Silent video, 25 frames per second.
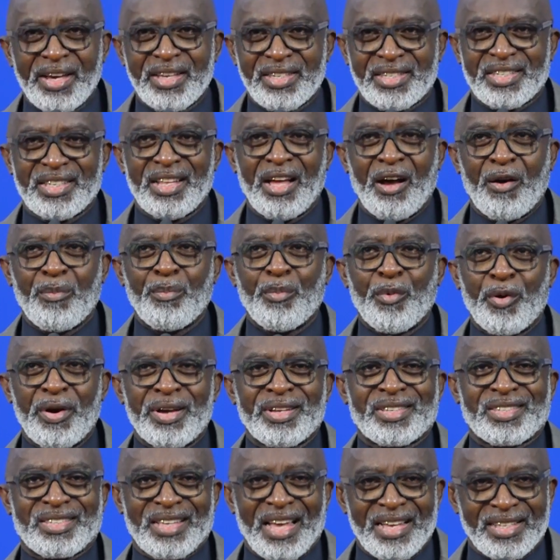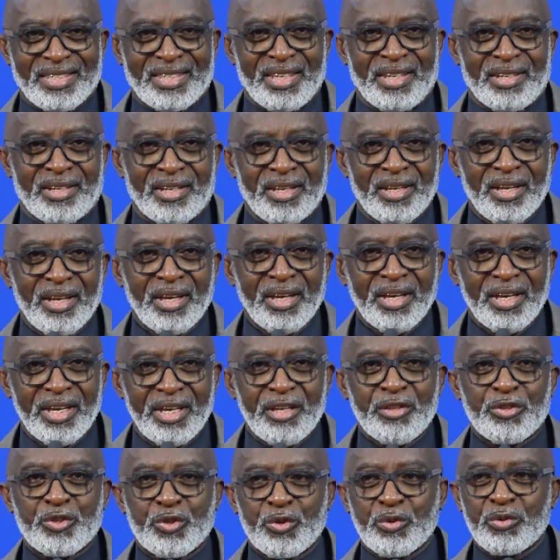is now more excited
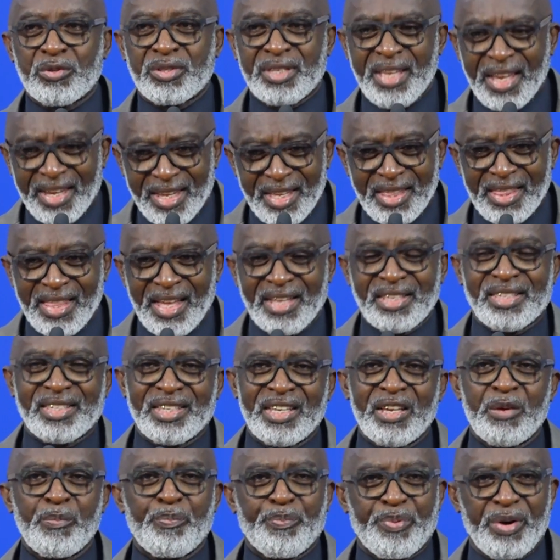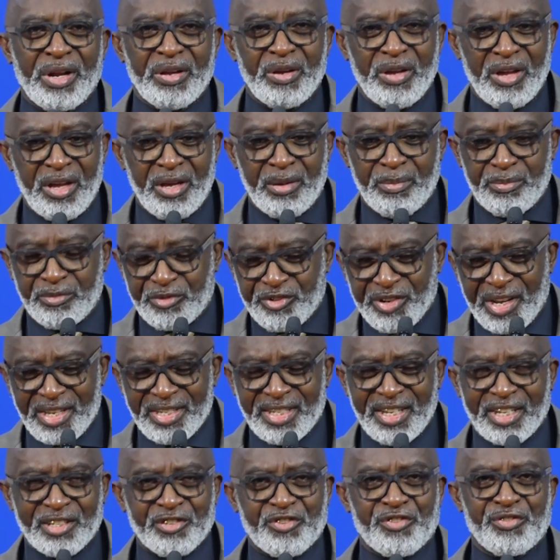into taking that same
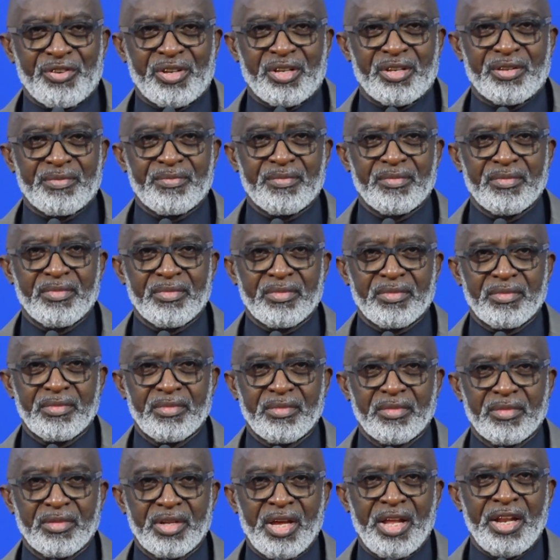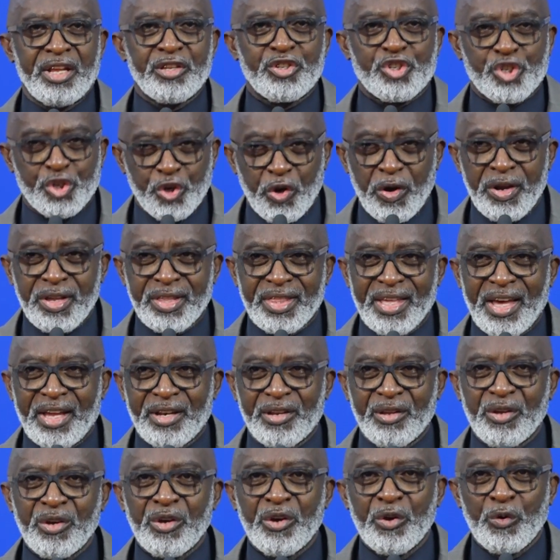trajectory and ensuring that
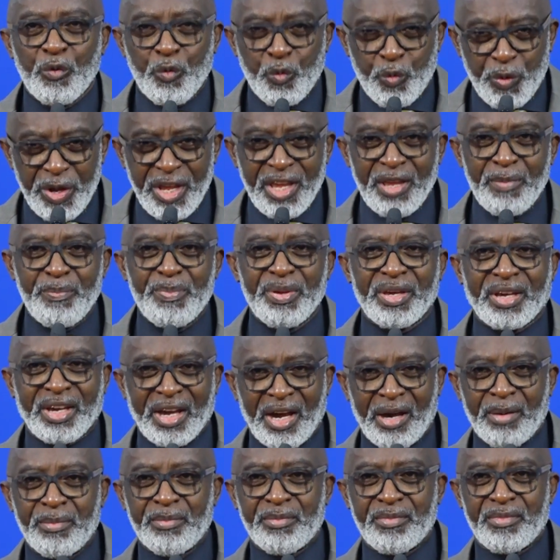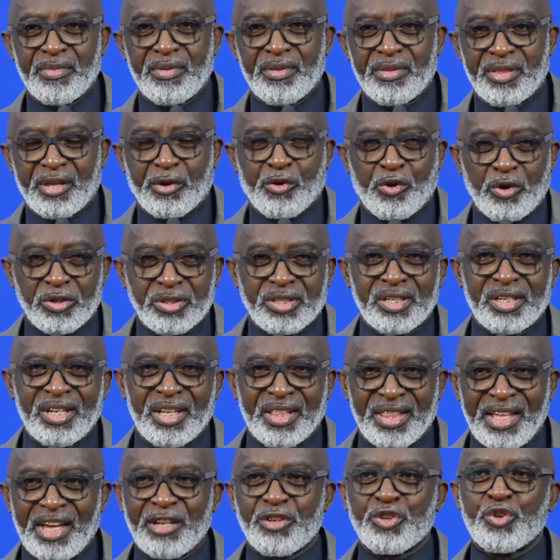we become the
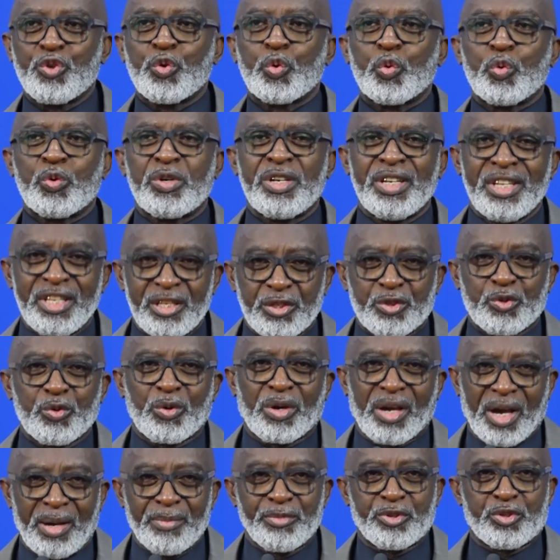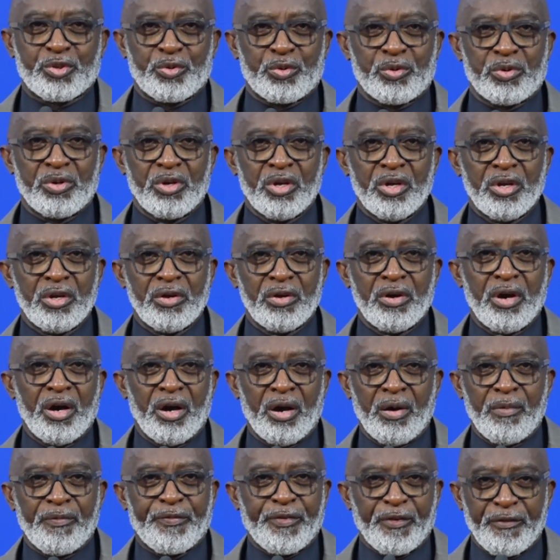continent that you need to come to
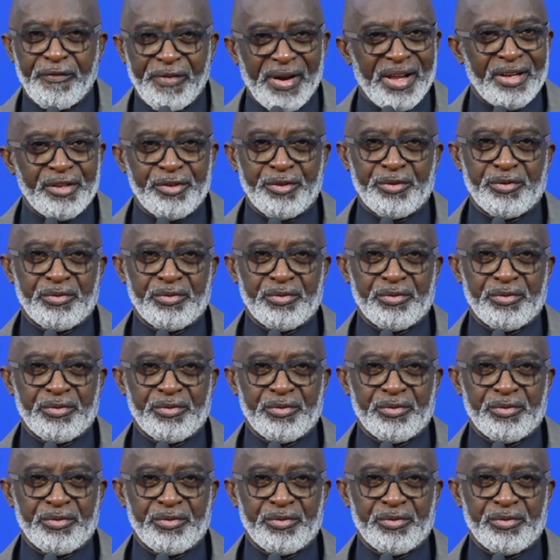for value.